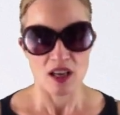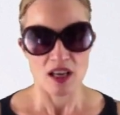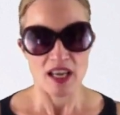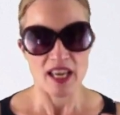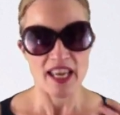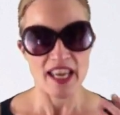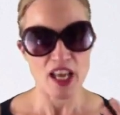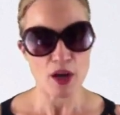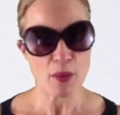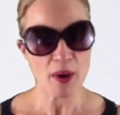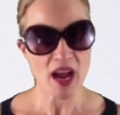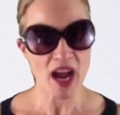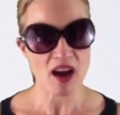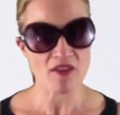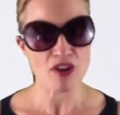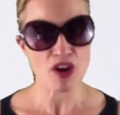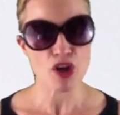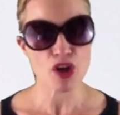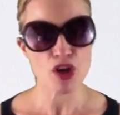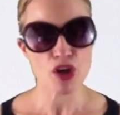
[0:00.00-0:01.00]
Here we
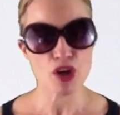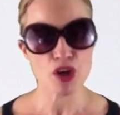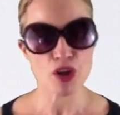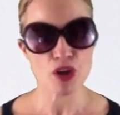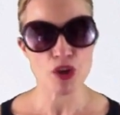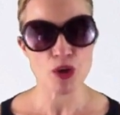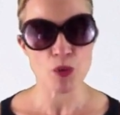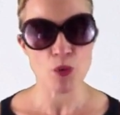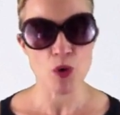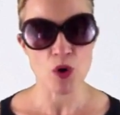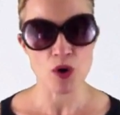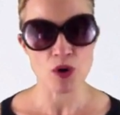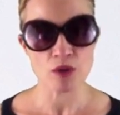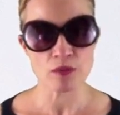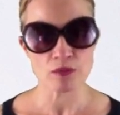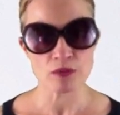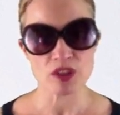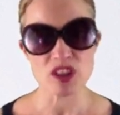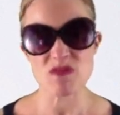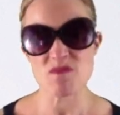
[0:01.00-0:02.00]
have another
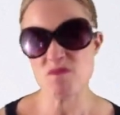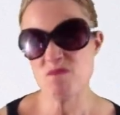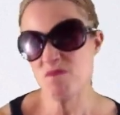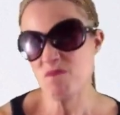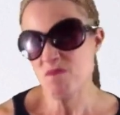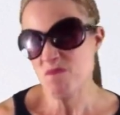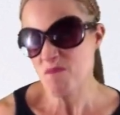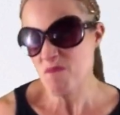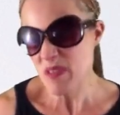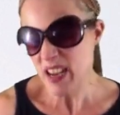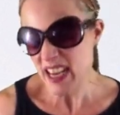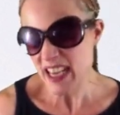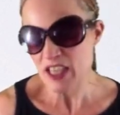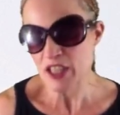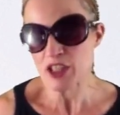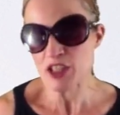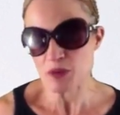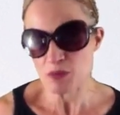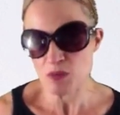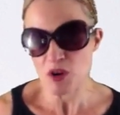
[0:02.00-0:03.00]
one that
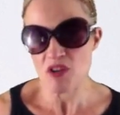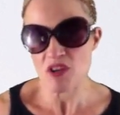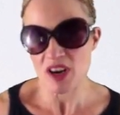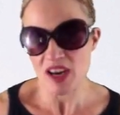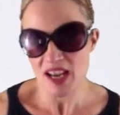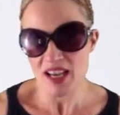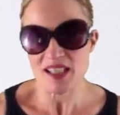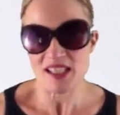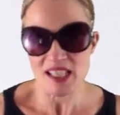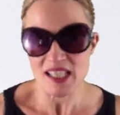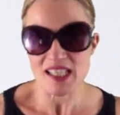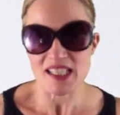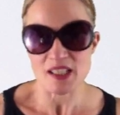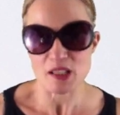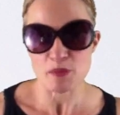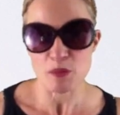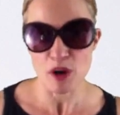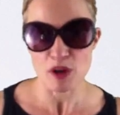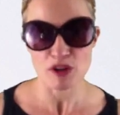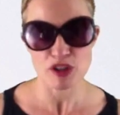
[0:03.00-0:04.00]
means more or less it's
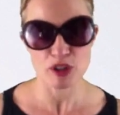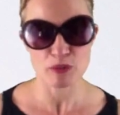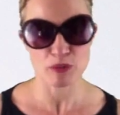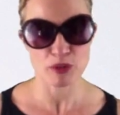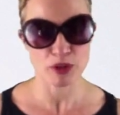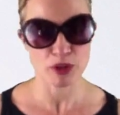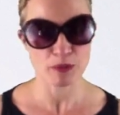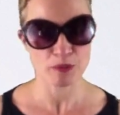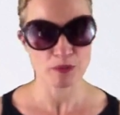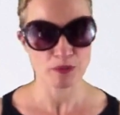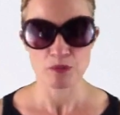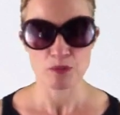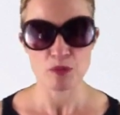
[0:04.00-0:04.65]
possible,